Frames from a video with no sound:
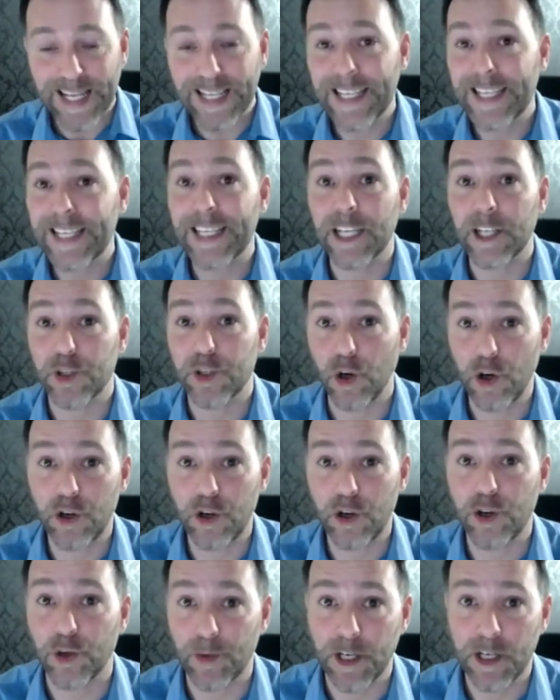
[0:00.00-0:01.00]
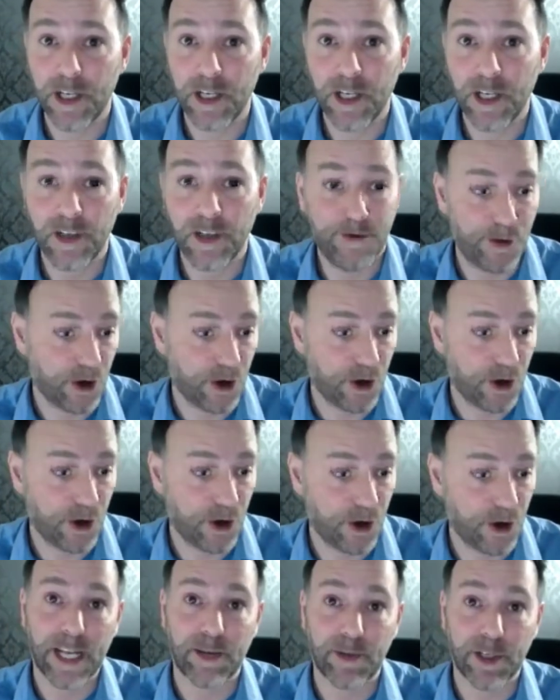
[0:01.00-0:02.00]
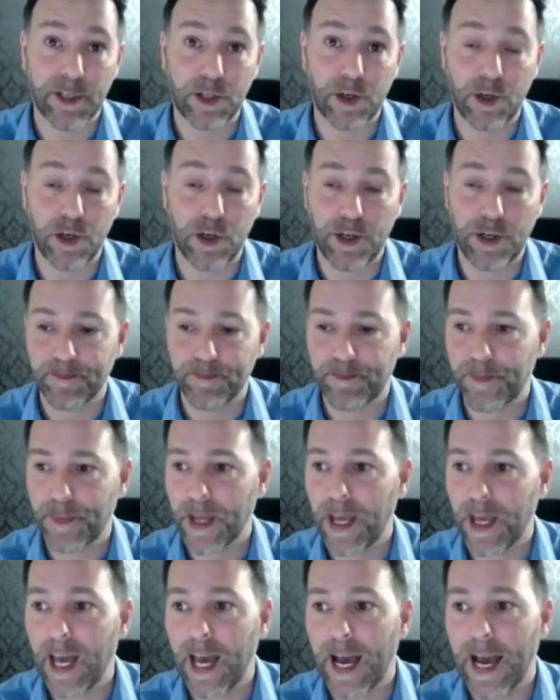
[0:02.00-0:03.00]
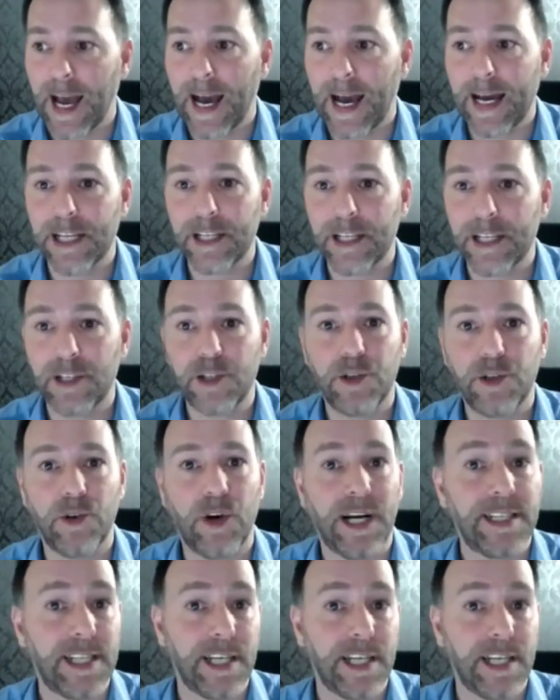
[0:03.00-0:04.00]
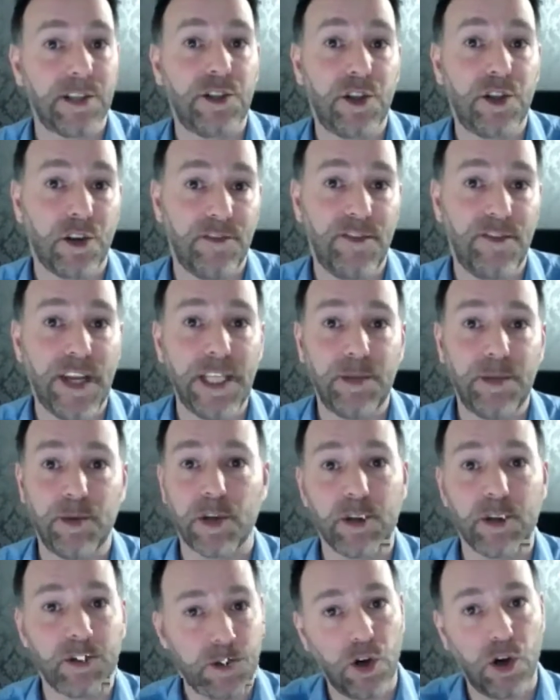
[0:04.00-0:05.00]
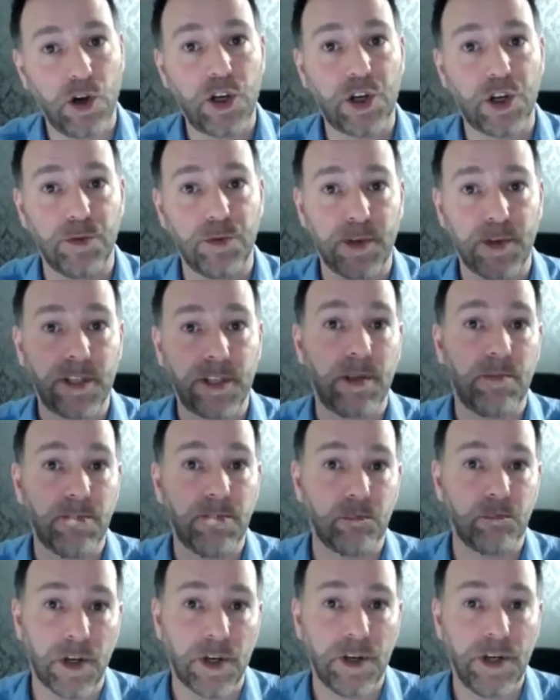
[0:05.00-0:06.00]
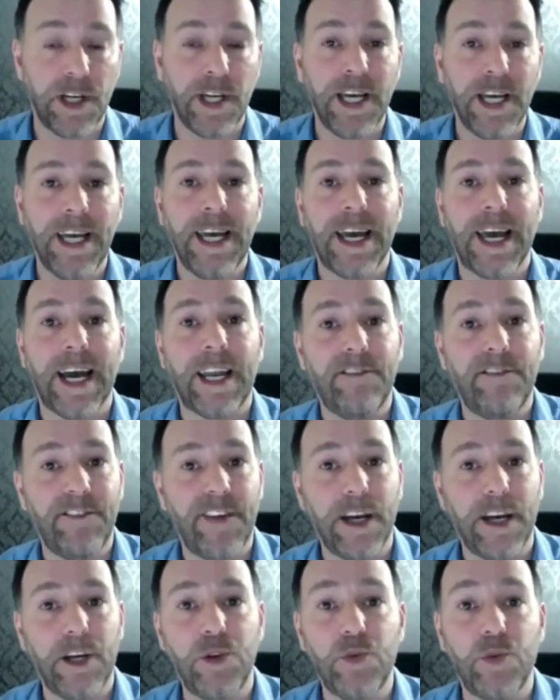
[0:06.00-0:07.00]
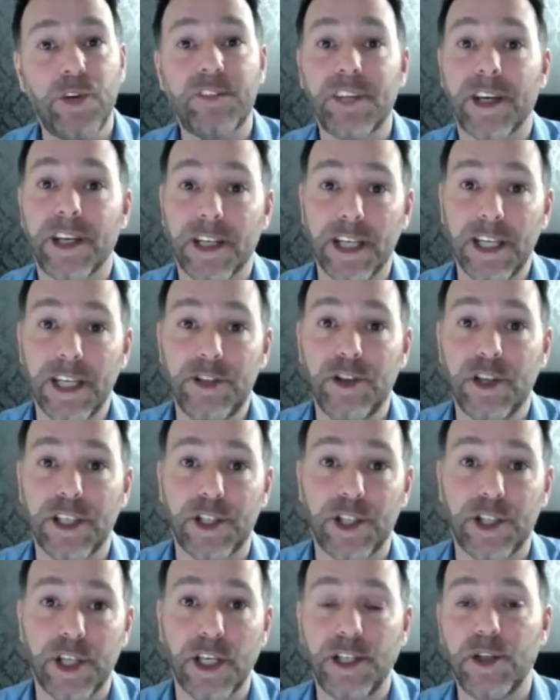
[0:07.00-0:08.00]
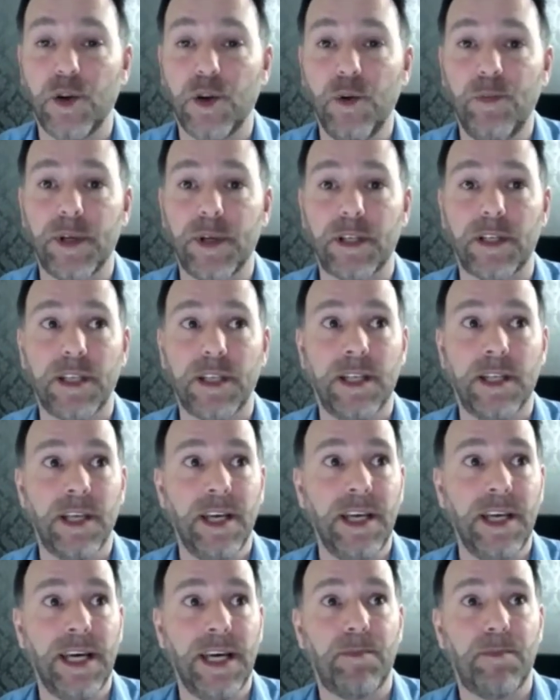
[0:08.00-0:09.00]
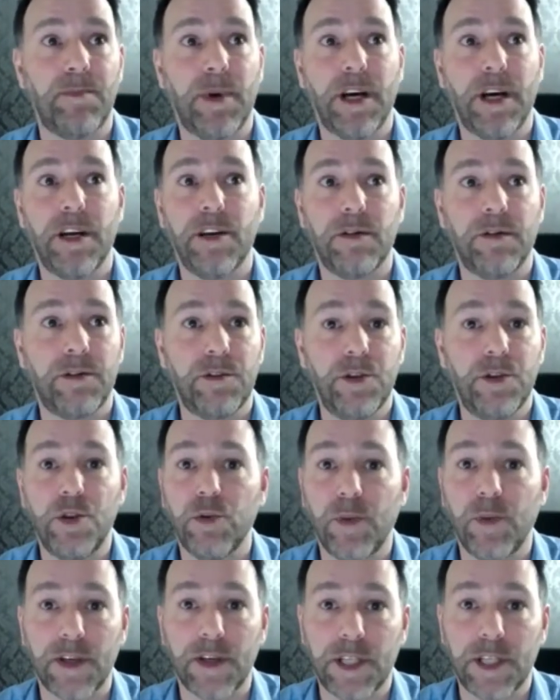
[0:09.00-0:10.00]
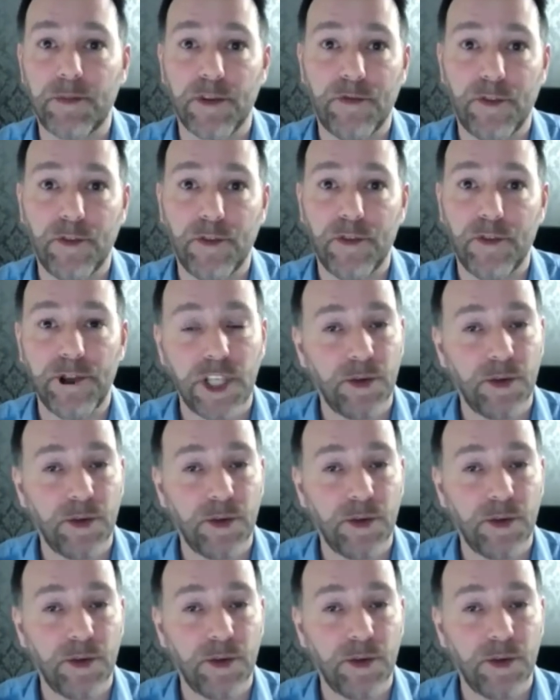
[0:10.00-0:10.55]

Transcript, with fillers: I needed a dog groomer for Cara, my dog. And so I searched on Facebook, dog groomers in Motherwell. And I found one that literally just opened about 2 months before.